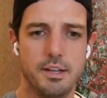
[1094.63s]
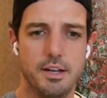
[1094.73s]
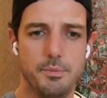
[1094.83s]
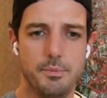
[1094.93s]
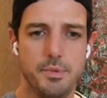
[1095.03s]

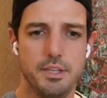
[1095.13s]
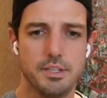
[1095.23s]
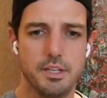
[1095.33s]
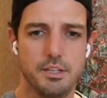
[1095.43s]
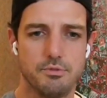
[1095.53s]

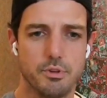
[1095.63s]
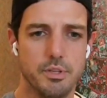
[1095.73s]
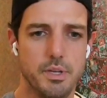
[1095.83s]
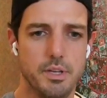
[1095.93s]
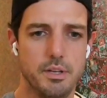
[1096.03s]
is really
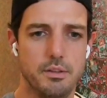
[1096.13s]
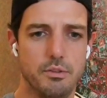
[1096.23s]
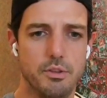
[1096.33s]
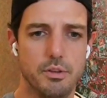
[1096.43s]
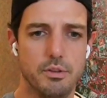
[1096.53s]
been
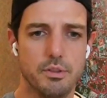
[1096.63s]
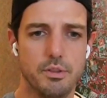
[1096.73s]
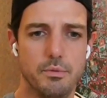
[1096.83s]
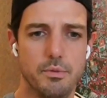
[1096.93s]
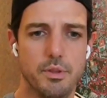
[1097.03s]

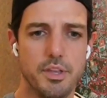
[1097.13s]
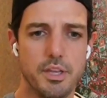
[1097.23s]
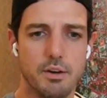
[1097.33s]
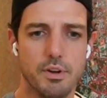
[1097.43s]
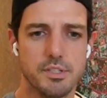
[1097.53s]
the thing
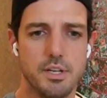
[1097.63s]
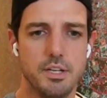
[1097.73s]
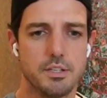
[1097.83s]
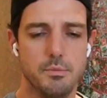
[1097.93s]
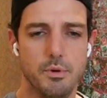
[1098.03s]
that
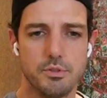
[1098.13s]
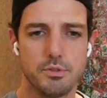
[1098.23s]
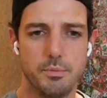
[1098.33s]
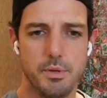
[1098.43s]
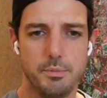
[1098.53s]
resonates the most
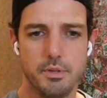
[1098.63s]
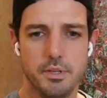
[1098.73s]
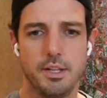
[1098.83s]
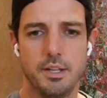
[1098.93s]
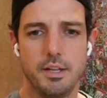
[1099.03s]
with people.
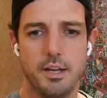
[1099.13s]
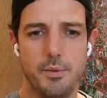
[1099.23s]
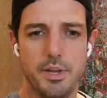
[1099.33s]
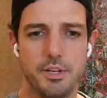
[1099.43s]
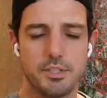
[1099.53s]

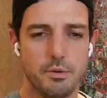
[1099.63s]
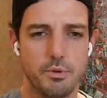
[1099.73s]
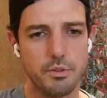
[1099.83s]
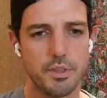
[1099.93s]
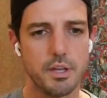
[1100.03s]
And so when
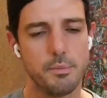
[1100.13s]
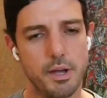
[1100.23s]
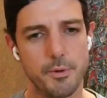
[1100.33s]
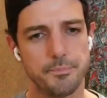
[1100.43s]
you think about